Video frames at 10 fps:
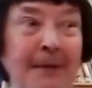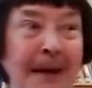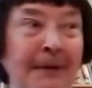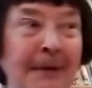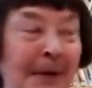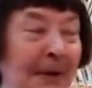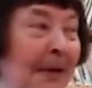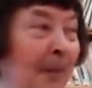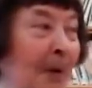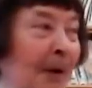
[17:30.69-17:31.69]
go out in the garden
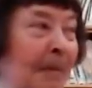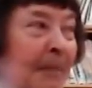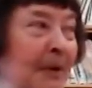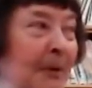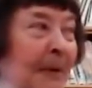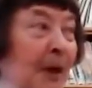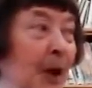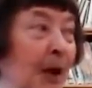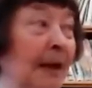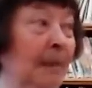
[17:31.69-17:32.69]
and work, but you're in the
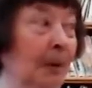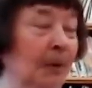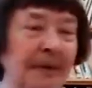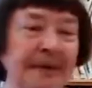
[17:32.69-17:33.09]
gardening mood.